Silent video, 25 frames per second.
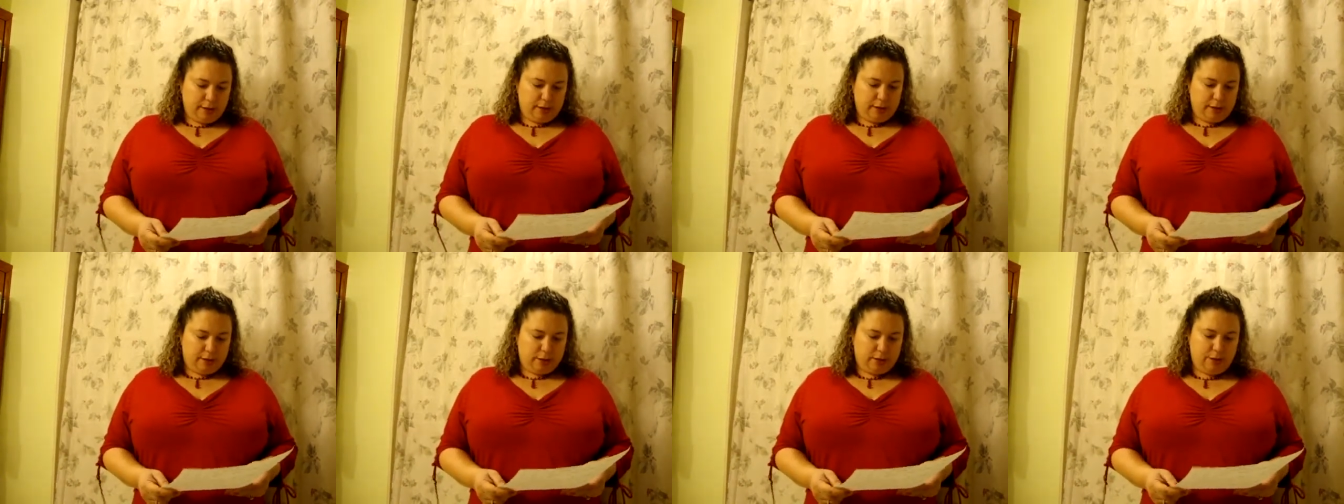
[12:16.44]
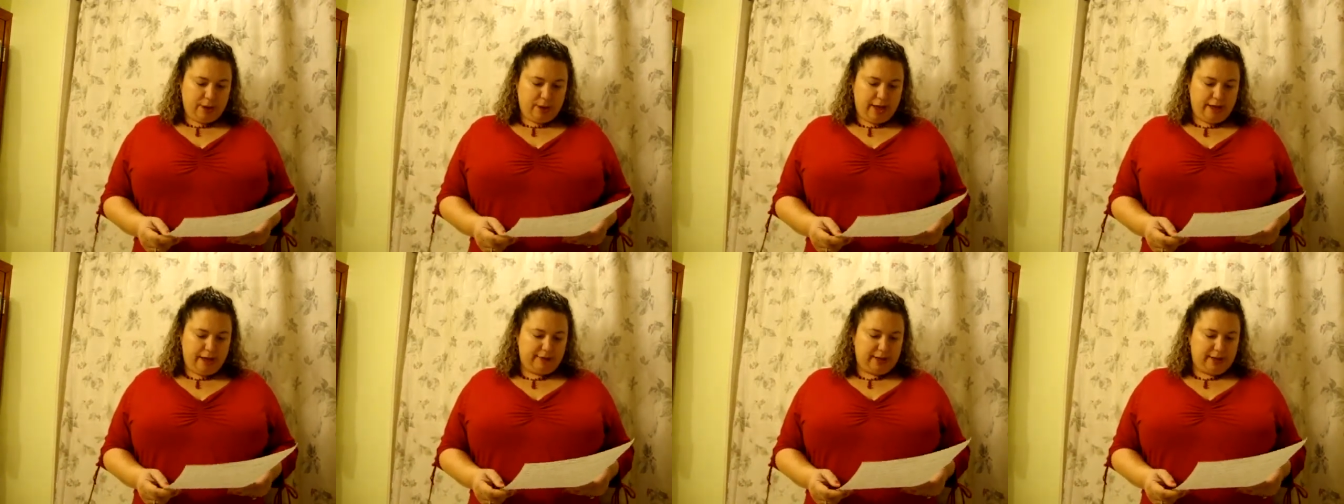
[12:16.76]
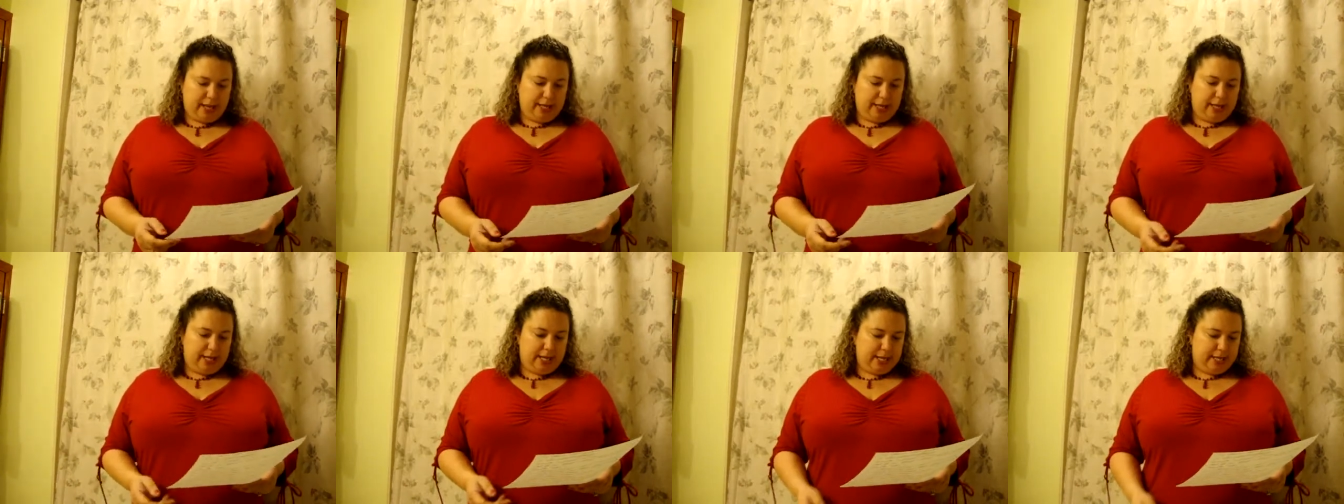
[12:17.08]
Do you have
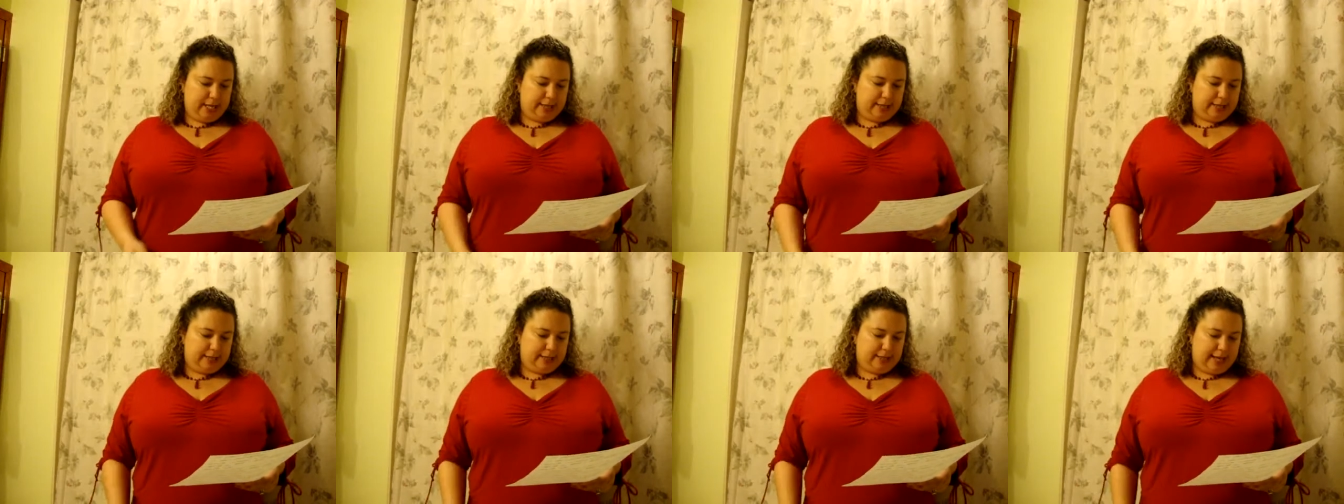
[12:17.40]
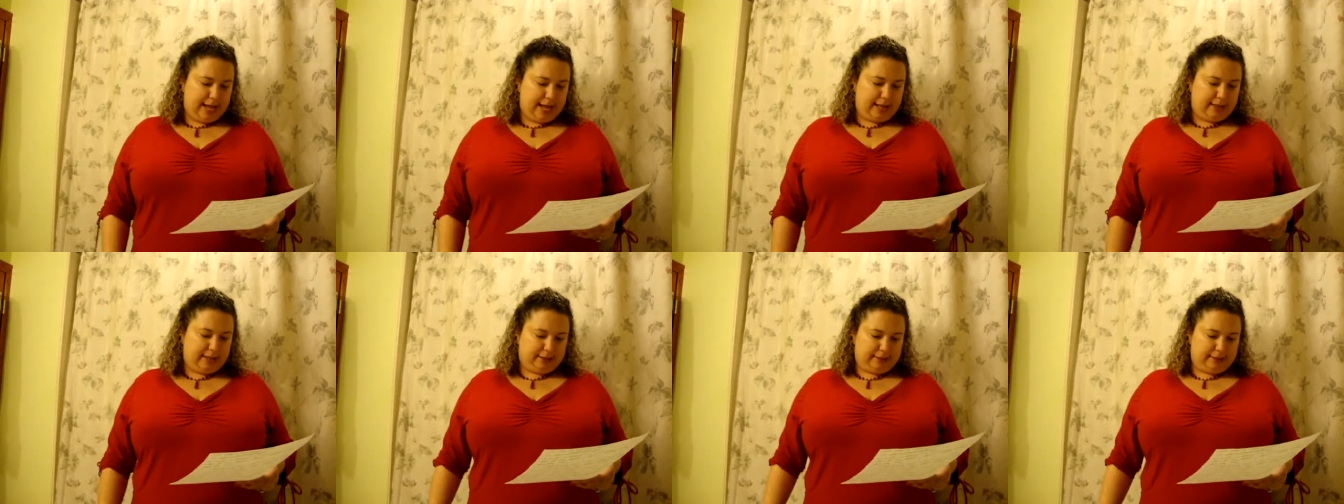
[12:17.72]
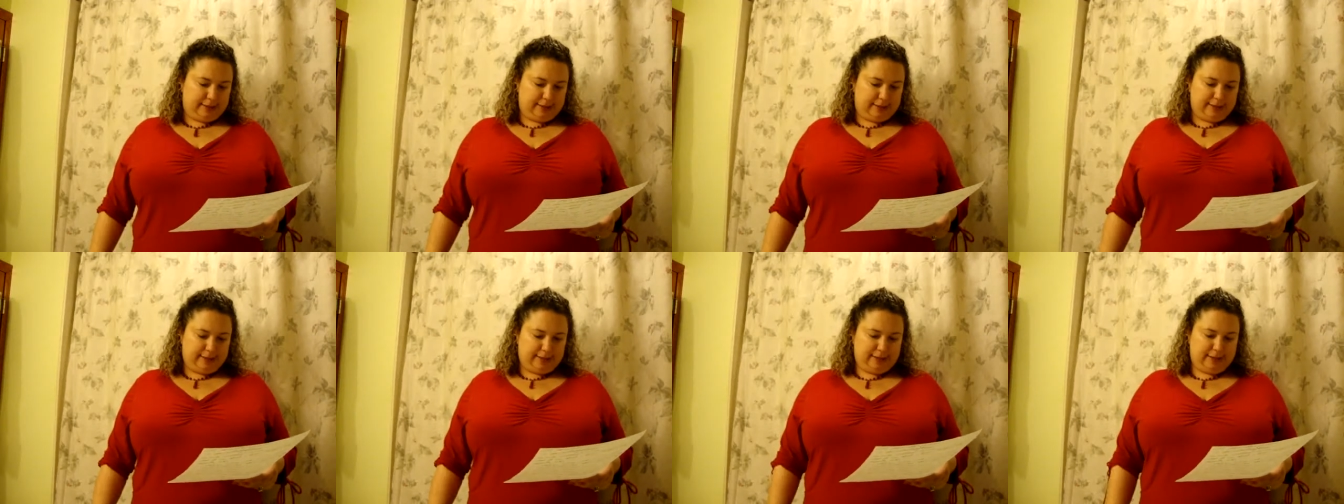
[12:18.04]
any hidden
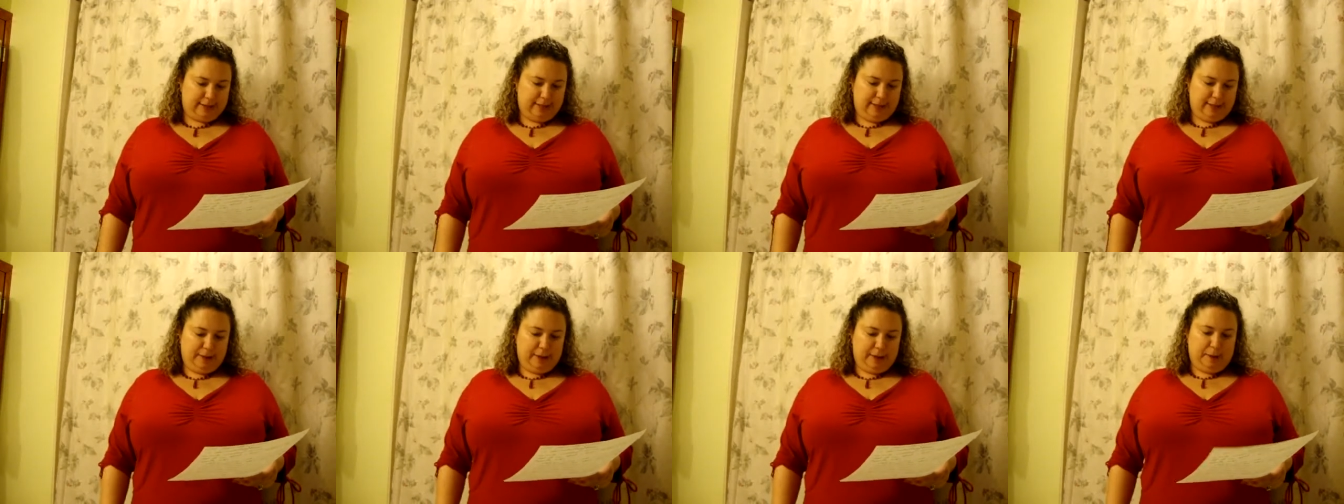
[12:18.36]
talents?